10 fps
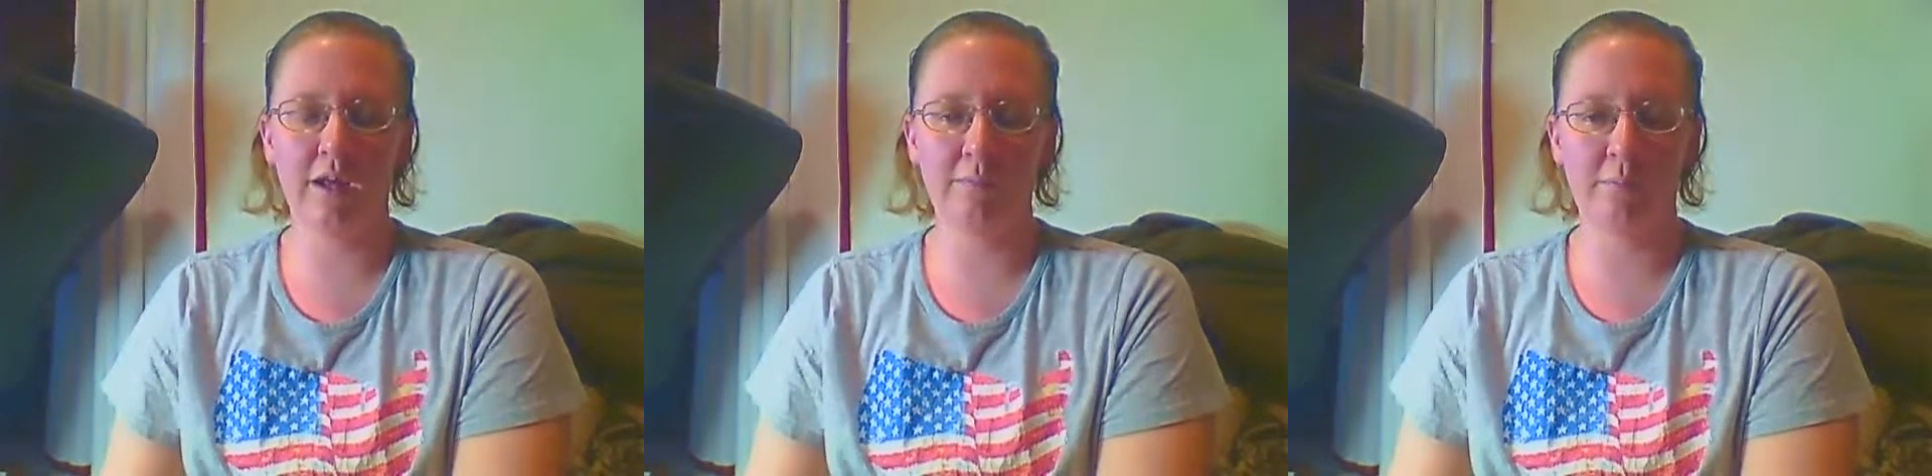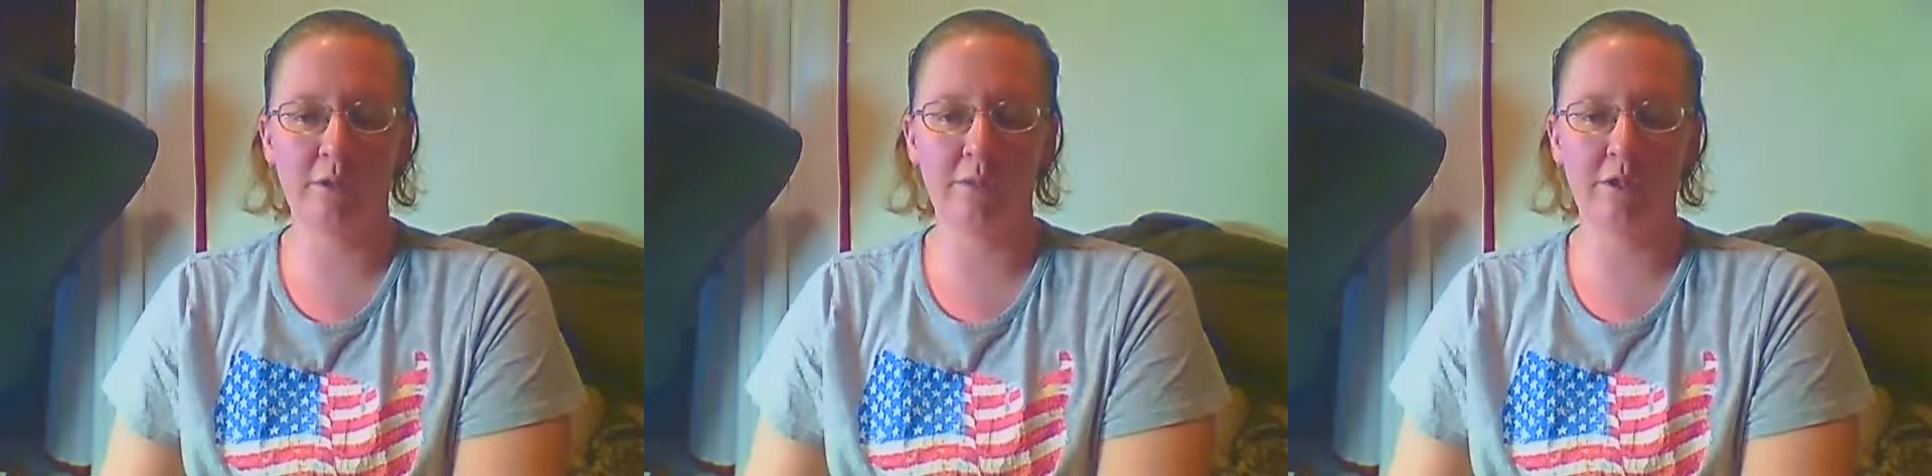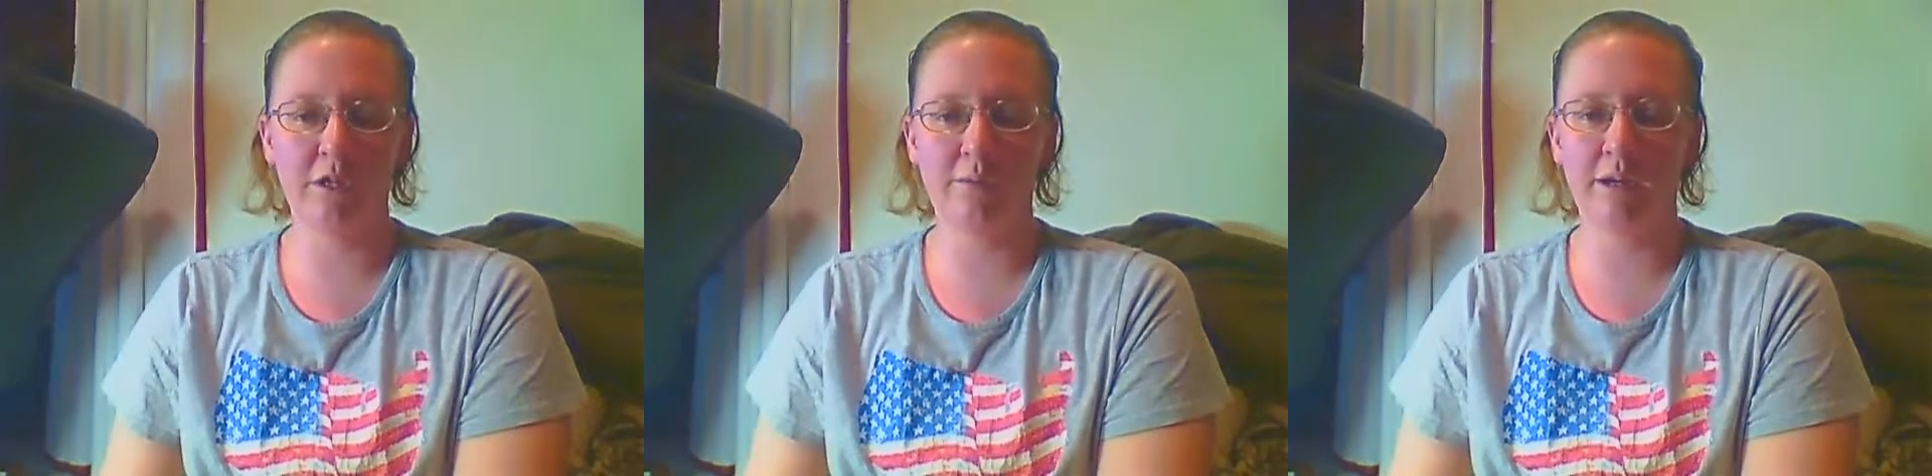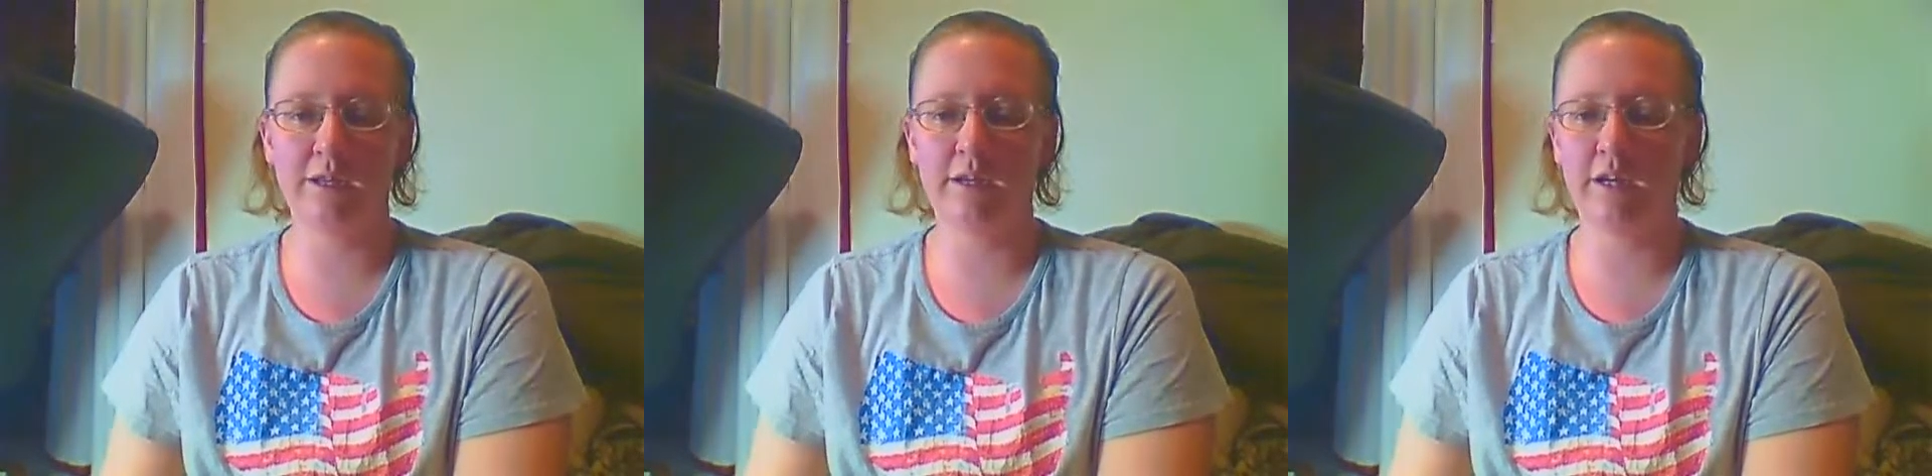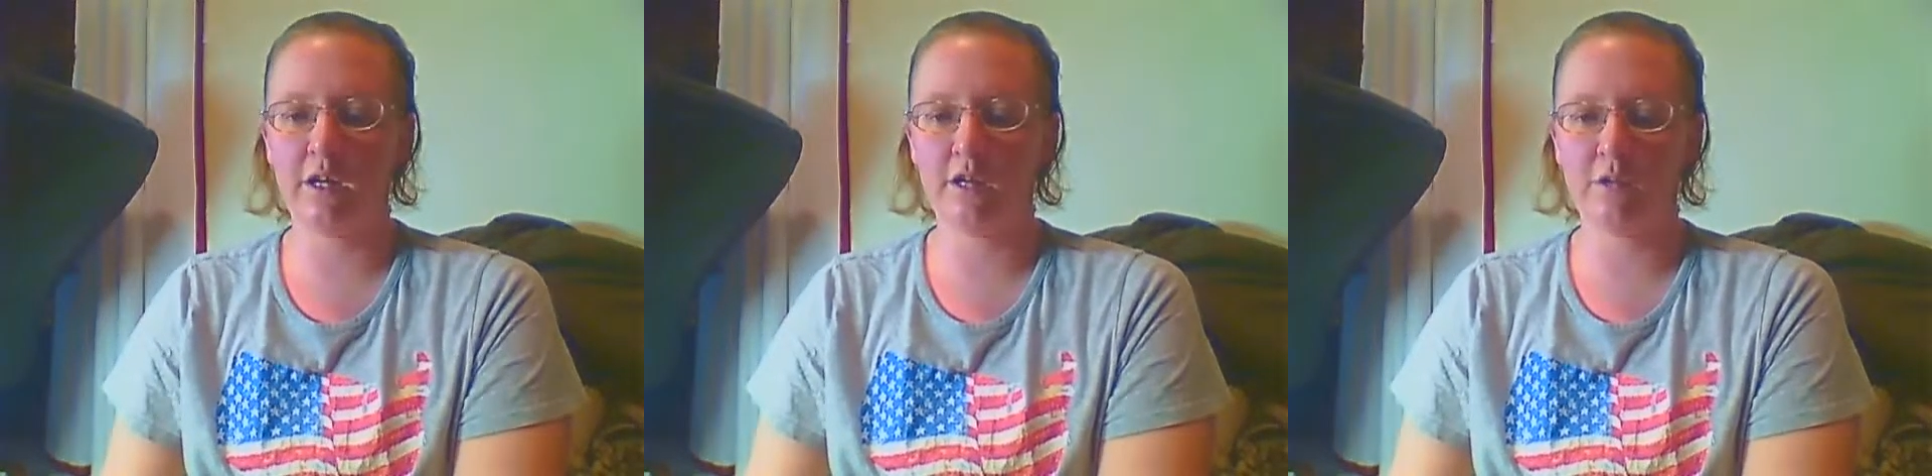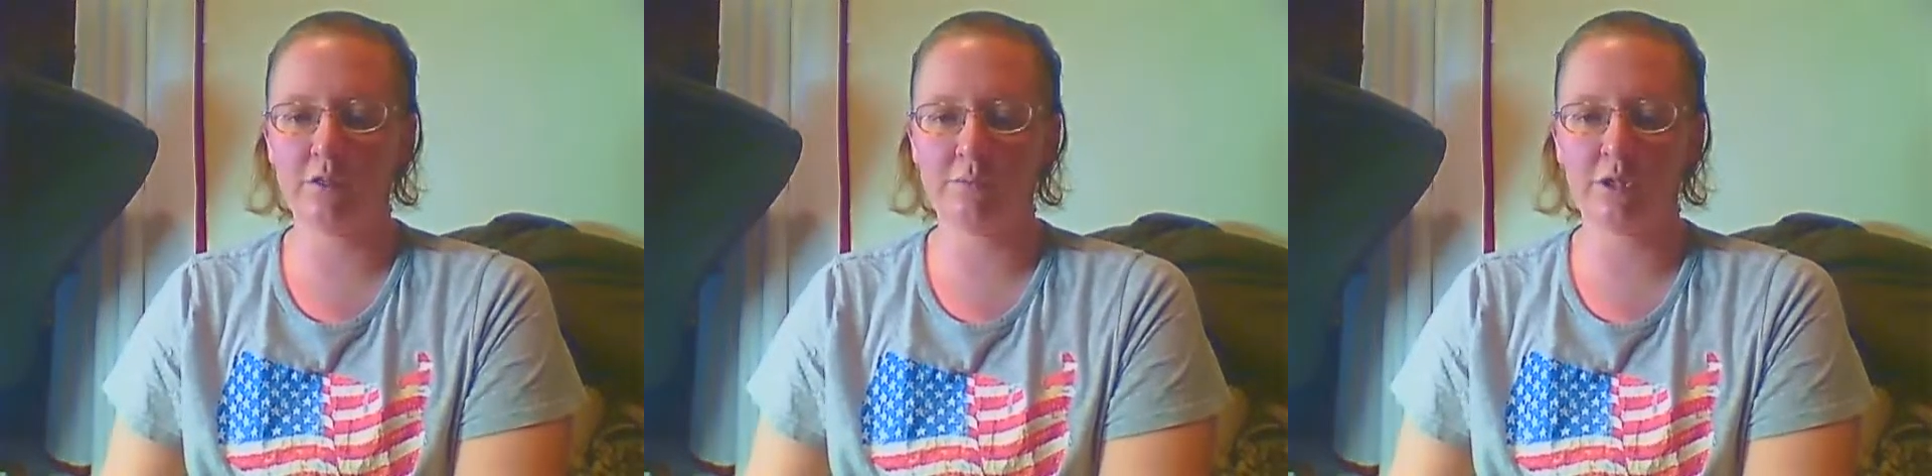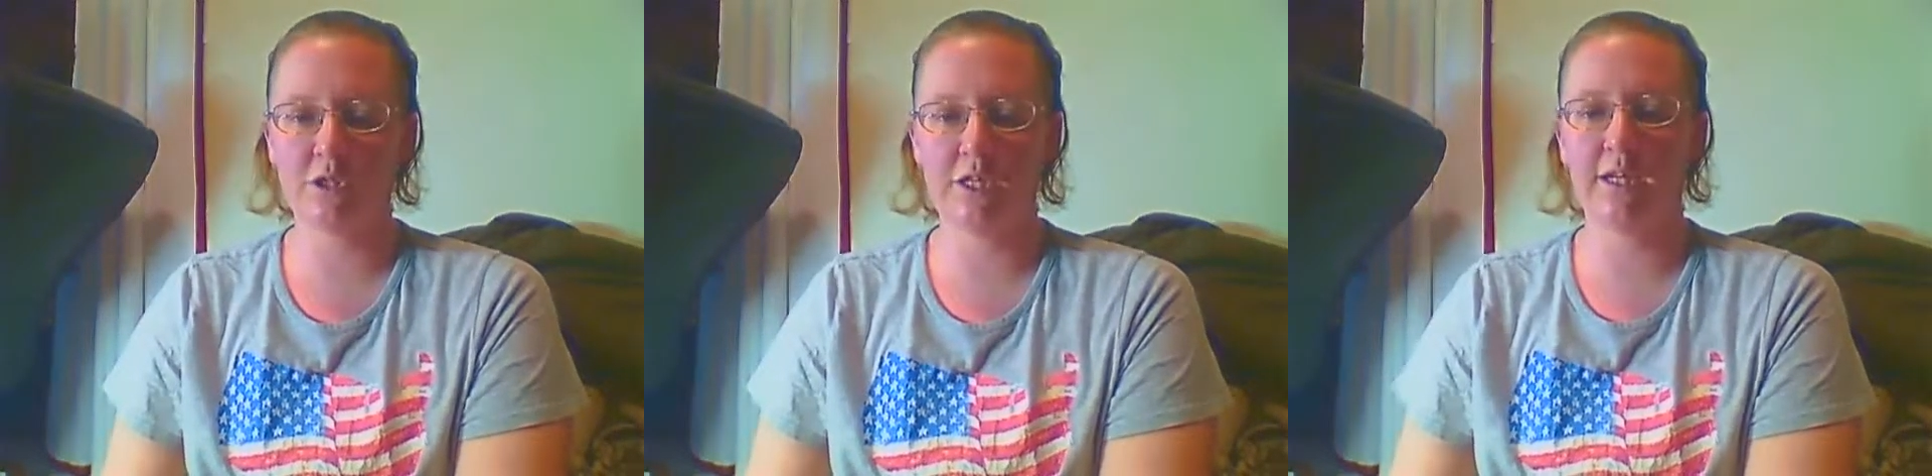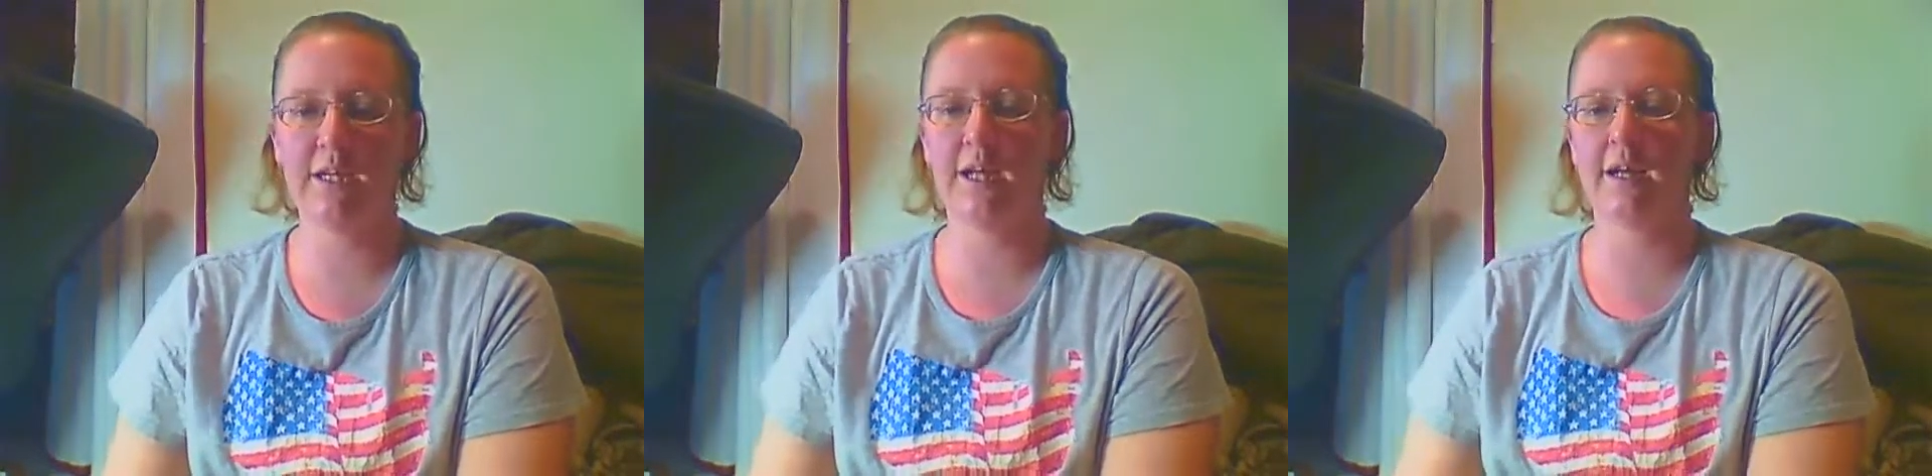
I pretty much stop by there and I use the machine.